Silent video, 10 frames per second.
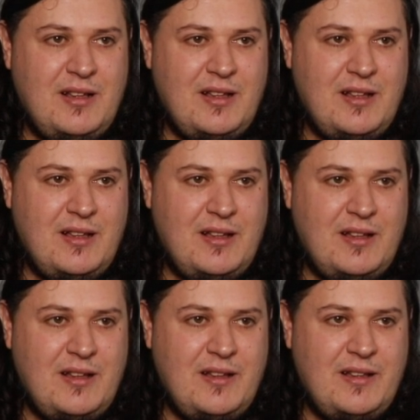
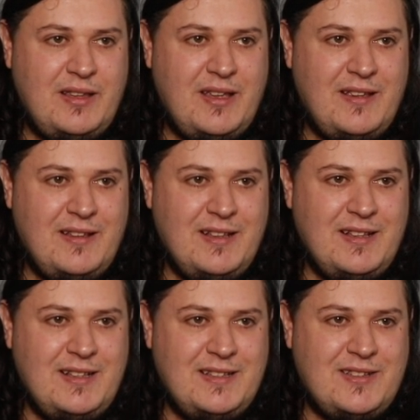Yeah.
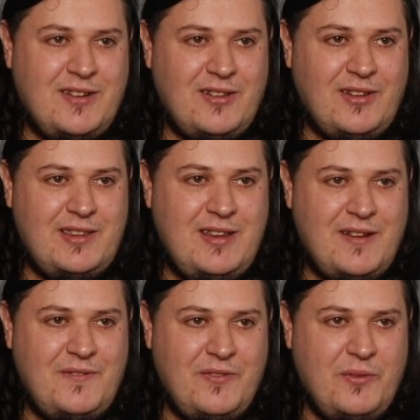It's kind of like, you know,
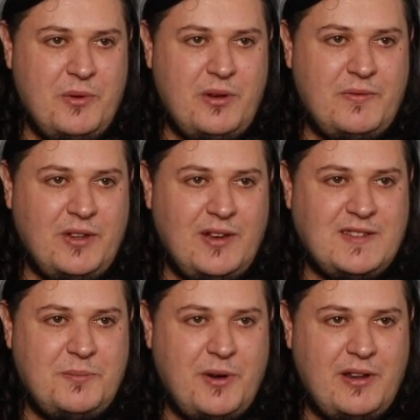if you're familiar with the
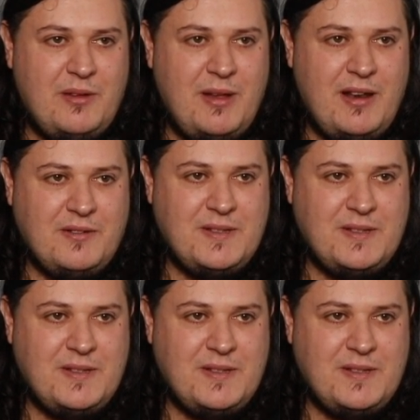likes of Bunny Commando,